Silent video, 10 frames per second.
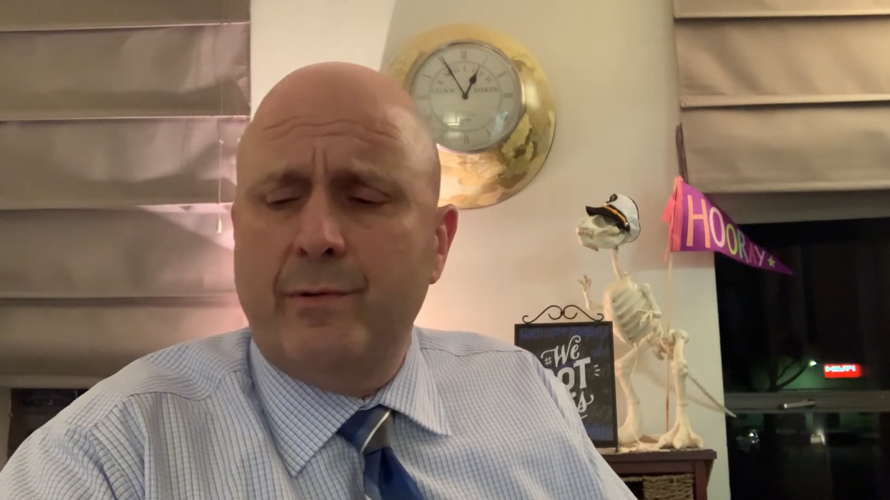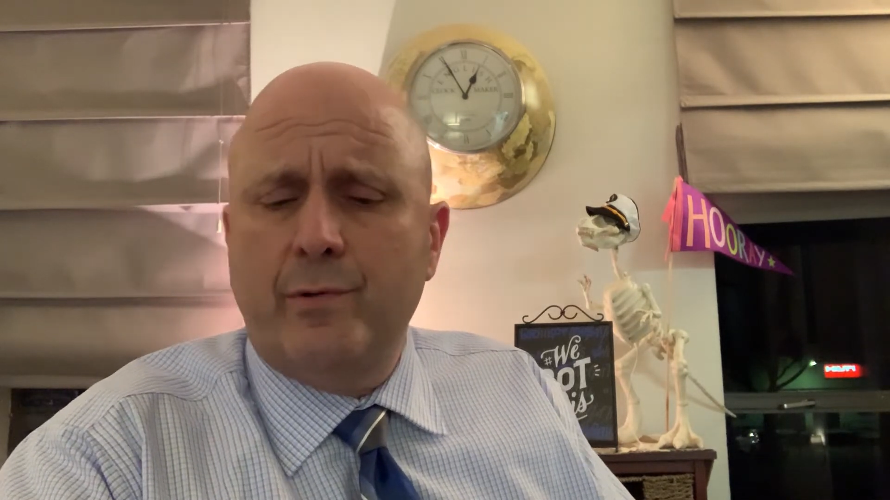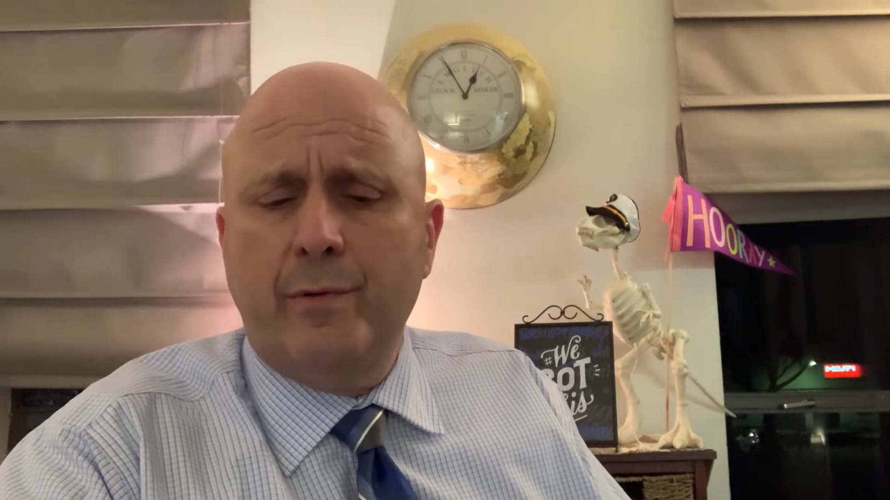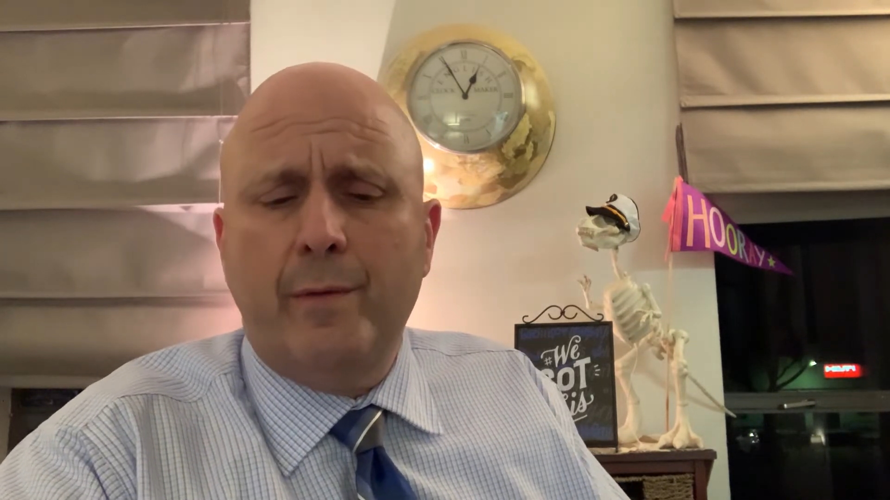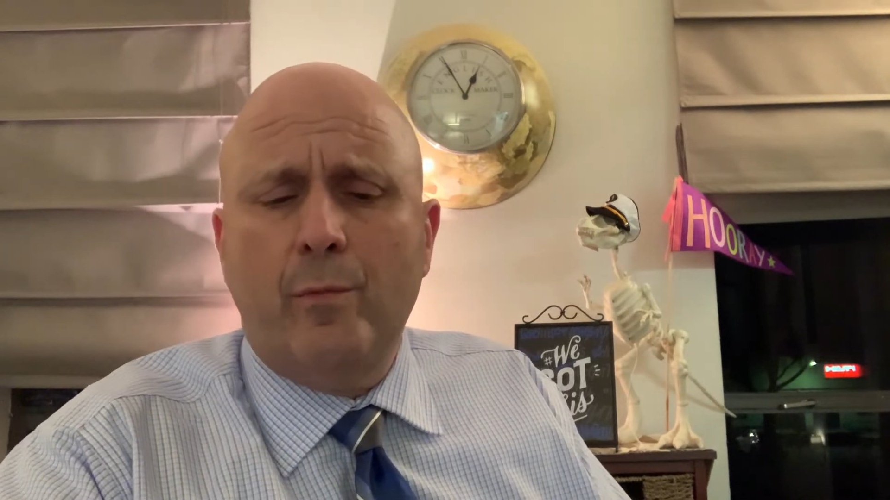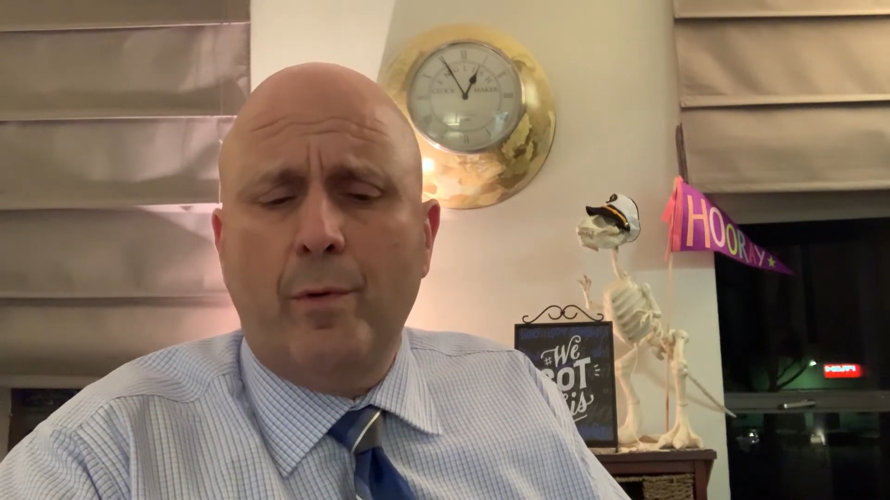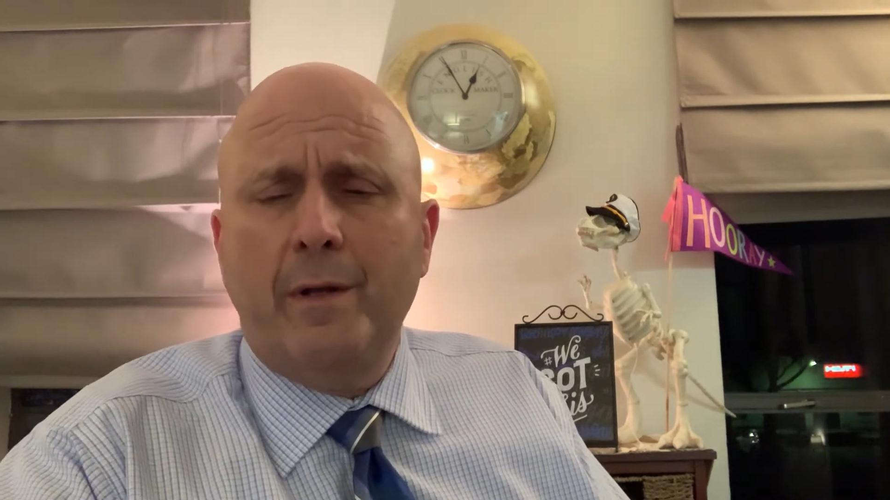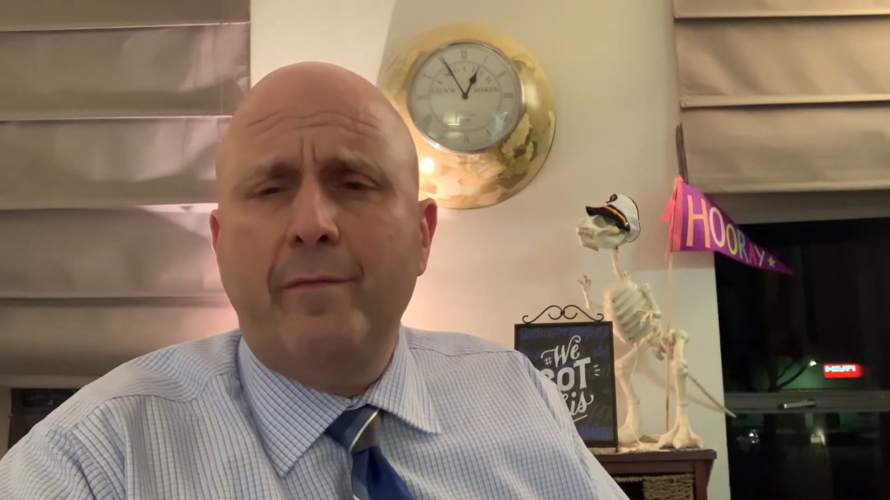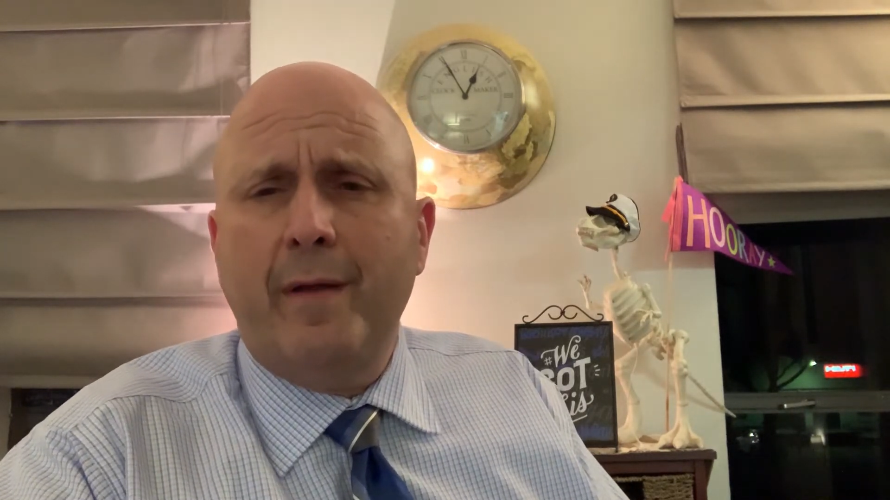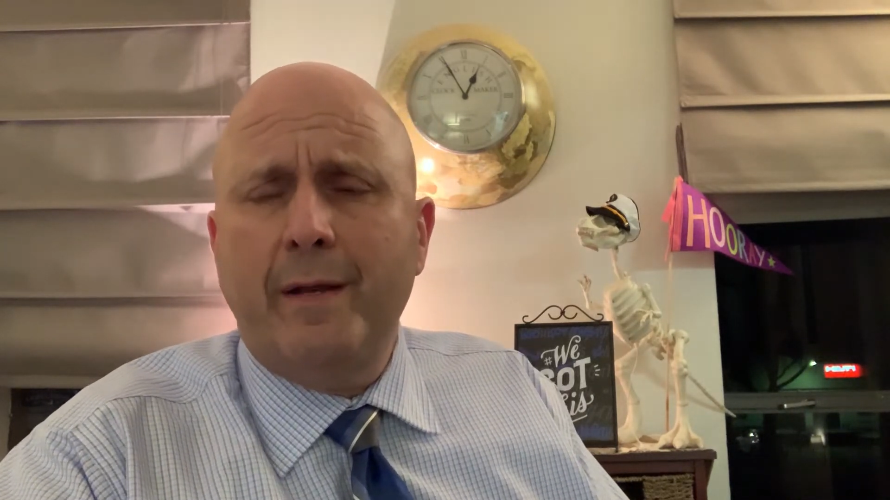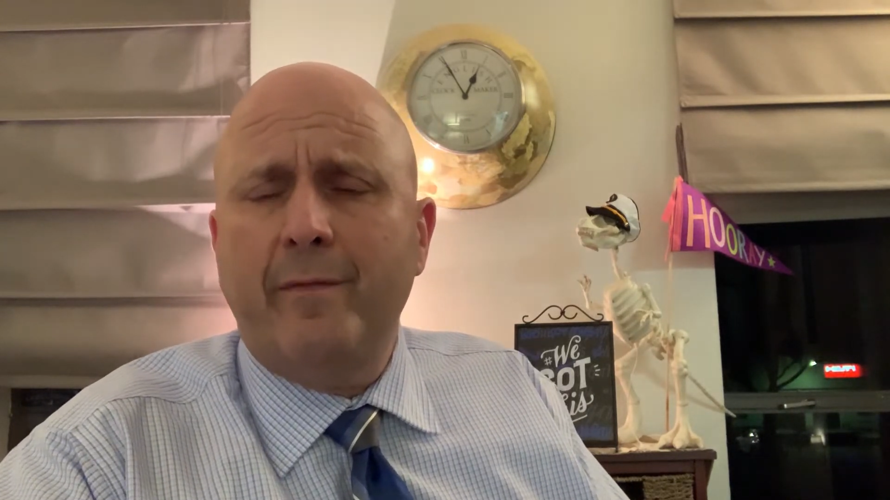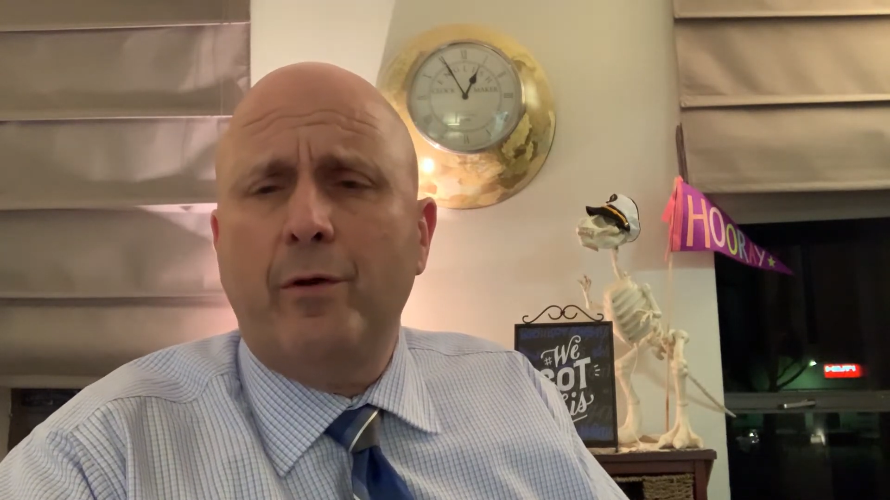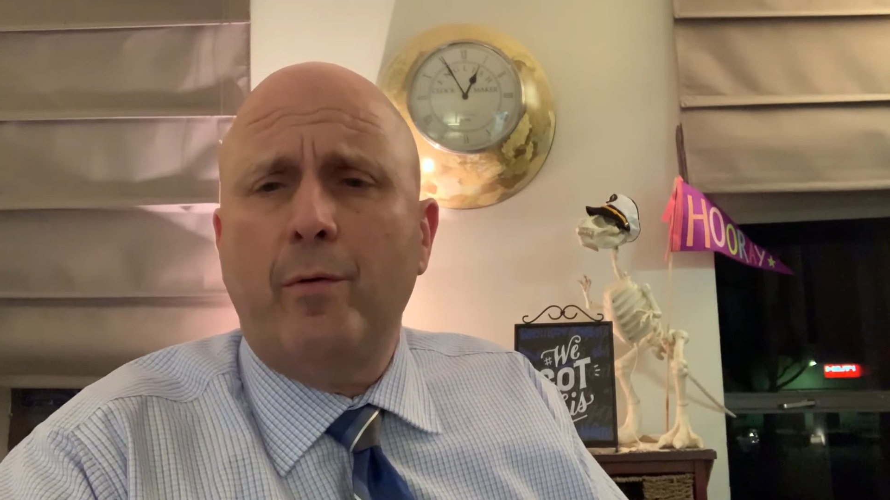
truly more innovative and